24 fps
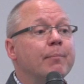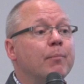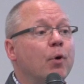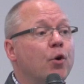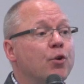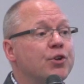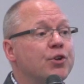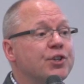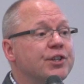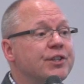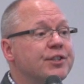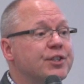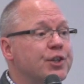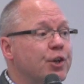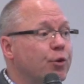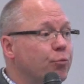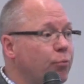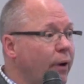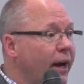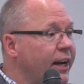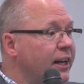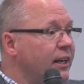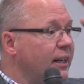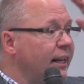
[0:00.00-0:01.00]
emotions are
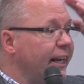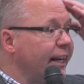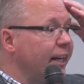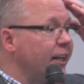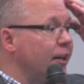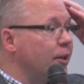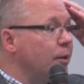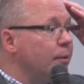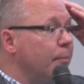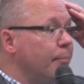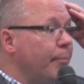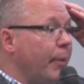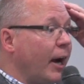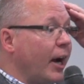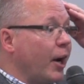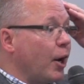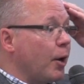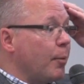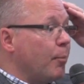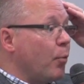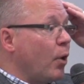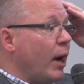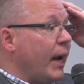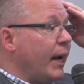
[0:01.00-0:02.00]
regulated by
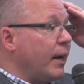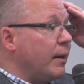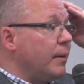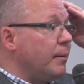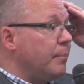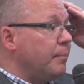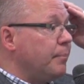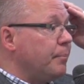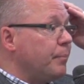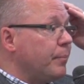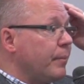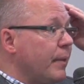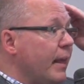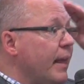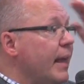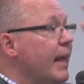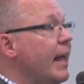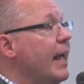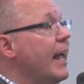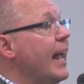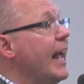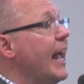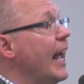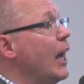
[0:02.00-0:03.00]
our brain.
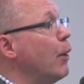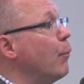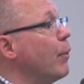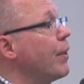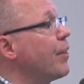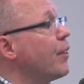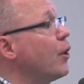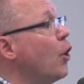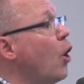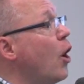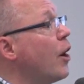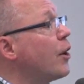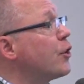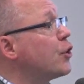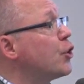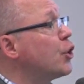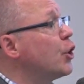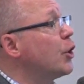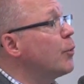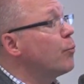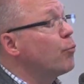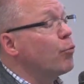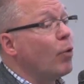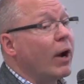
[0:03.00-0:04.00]
And with
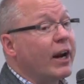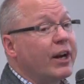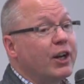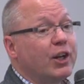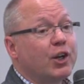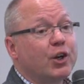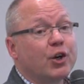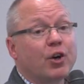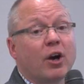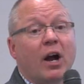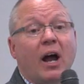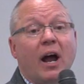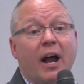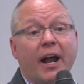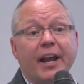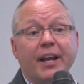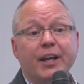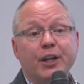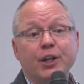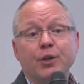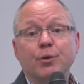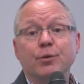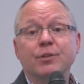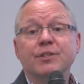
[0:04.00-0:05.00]
long-term regular high
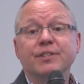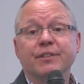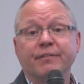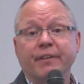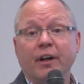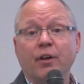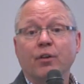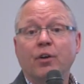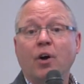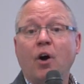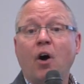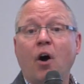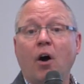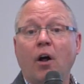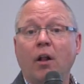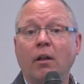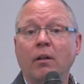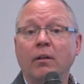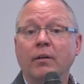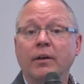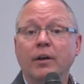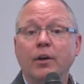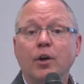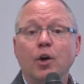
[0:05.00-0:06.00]
use of
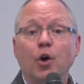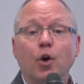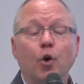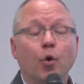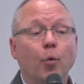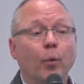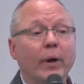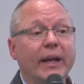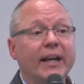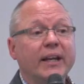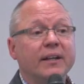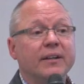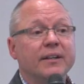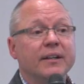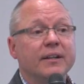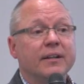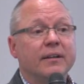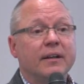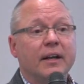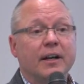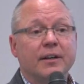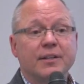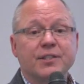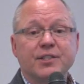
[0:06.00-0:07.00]
alcohol, we
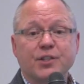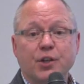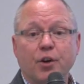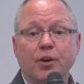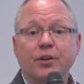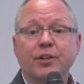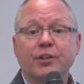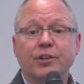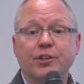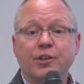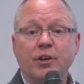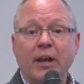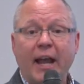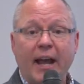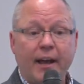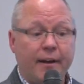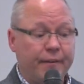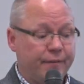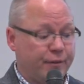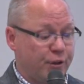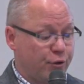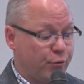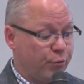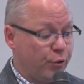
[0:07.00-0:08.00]
can start to
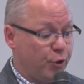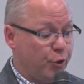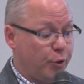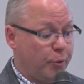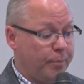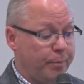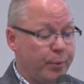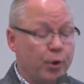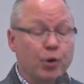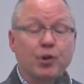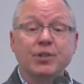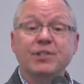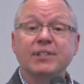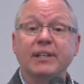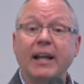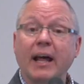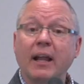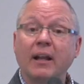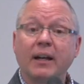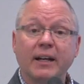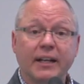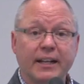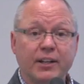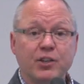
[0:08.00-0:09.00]
have true
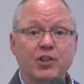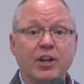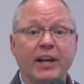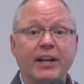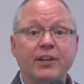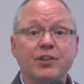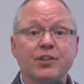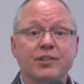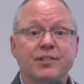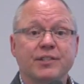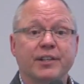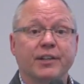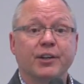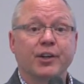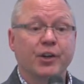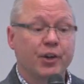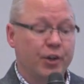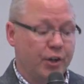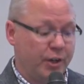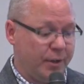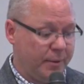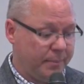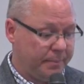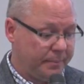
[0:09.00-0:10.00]
personality changes that
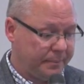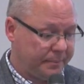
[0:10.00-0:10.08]
occur.